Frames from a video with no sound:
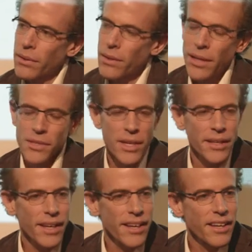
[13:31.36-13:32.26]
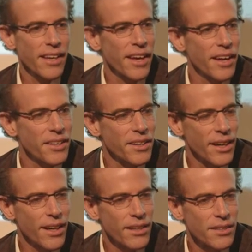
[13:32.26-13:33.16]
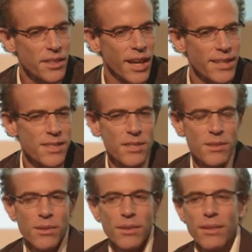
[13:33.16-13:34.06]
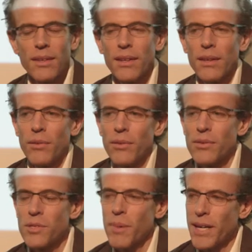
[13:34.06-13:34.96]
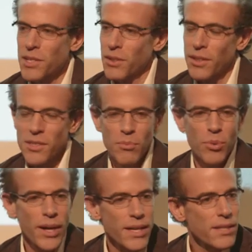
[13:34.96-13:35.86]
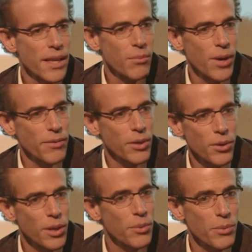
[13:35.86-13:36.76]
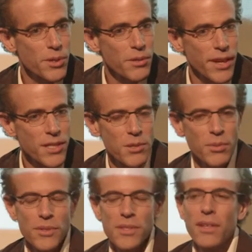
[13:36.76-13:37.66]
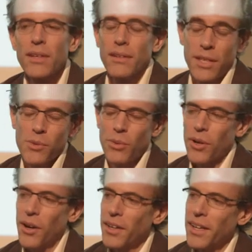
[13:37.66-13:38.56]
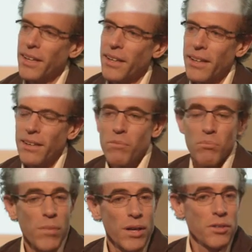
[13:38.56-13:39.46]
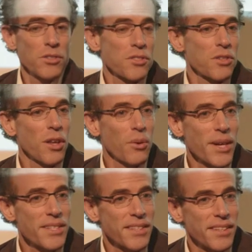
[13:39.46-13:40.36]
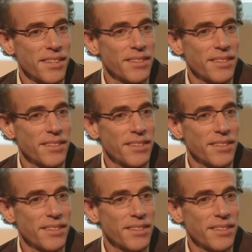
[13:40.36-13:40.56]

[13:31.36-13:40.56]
on Sunday. And uh, tonight's special is a braised lamb ravioli with winter vegetables. That's what we're calling it. Could just call it wasted.